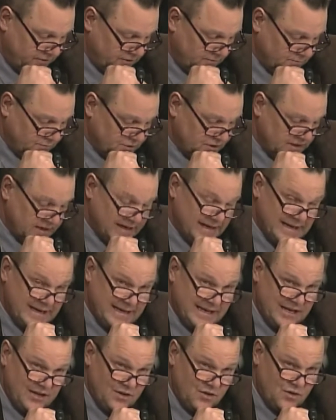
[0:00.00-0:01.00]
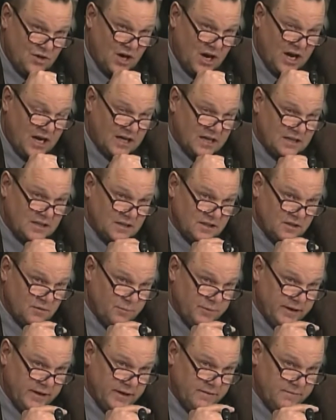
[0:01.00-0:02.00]
firms. Can you talk a
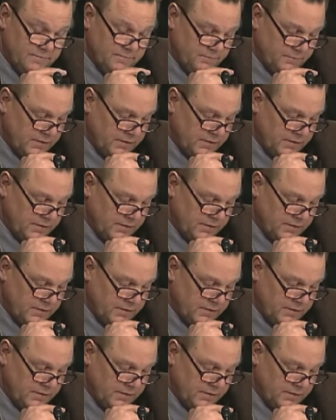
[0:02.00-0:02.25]
little bit